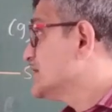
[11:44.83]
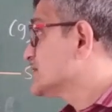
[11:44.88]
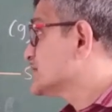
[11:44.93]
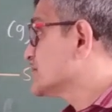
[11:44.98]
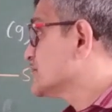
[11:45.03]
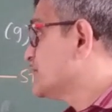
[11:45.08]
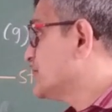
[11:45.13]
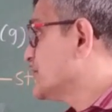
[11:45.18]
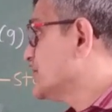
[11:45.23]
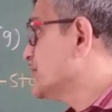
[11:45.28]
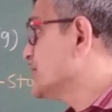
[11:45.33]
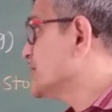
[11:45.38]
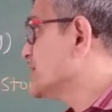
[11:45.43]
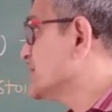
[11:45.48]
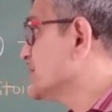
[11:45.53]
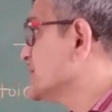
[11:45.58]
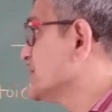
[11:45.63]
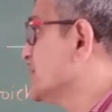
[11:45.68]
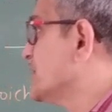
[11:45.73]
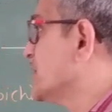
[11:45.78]
So follow
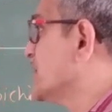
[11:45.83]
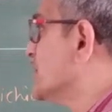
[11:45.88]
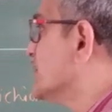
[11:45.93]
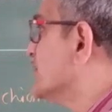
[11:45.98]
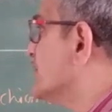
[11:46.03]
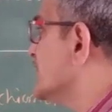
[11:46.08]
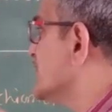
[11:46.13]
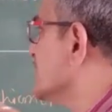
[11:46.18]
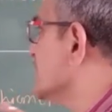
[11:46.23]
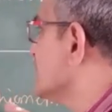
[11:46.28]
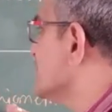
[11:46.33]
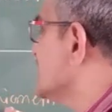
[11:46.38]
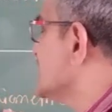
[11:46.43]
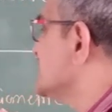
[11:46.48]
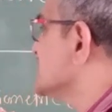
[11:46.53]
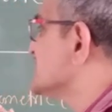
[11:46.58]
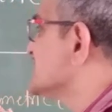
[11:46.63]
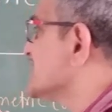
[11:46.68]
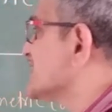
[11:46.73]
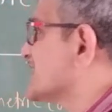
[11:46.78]
here. Whenever
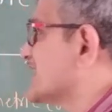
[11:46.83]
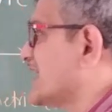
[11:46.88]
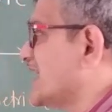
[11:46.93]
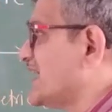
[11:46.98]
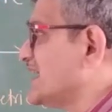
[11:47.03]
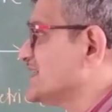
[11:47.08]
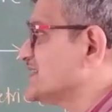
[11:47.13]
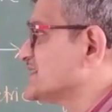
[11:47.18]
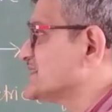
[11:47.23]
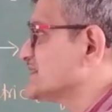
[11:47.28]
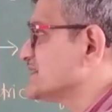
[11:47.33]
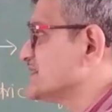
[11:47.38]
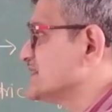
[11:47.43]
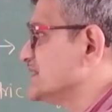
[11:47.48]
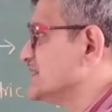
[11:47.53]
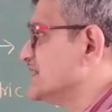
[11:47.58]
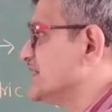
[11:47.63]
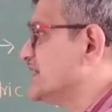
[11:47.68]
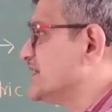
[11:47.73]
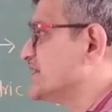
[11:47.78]
it is a gas,
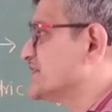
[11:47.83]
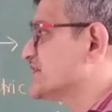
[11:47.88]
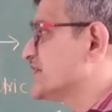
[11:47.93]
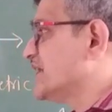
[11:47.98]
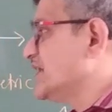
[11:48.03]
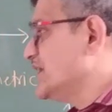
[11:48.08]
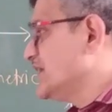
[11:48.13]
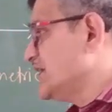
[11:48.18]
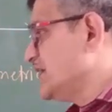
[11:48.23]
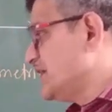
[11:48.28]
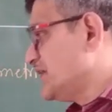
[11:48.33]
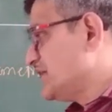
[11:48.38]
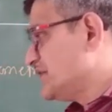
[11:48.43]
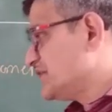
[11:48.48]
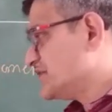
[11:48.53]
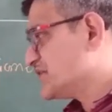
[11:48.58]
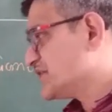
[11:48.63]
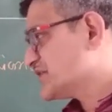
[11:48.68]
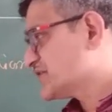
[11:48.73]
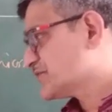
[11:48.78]
it is on
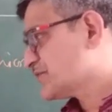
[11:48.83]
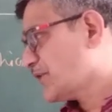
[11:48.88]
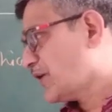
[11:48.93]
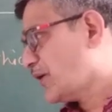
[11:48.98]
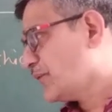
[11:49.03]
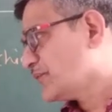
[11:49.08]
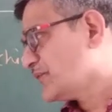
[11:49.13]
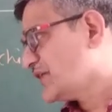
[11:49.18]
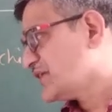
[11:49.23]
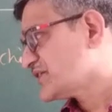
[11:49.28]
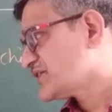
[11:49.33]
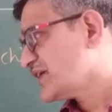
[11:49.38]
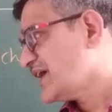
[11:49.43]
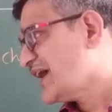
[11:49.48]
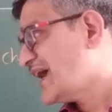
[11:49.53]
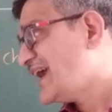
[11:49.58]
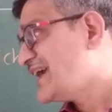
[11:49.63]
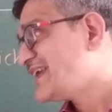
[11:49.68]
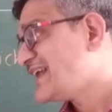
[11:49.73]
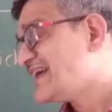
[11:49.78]
this form. That is
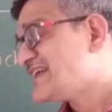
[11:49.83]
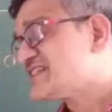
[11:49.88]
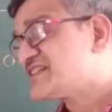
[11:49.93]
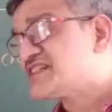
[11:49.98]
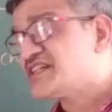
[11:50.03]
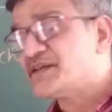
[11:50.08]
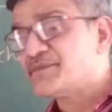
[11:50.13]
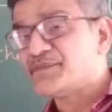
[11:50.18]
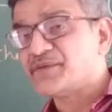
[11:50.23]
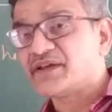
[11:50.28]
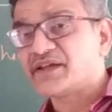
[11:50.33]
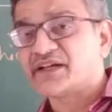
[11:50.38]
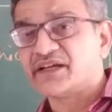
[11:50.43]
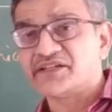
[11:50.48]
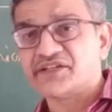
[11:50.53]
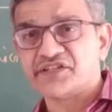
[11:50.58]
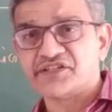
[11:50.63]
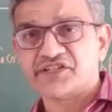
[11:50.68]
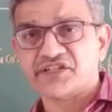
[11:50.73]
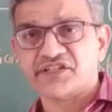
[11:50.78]
at STP
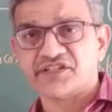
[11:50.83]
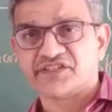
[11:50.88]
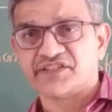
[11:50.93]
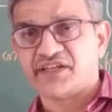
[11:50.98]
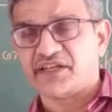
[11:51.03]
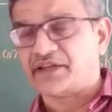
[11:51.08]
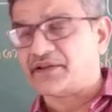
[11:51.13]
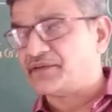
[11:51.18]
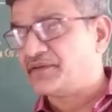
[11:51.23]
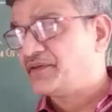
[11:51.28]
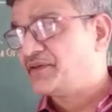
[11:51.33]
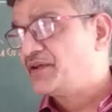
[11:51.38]
condition is there.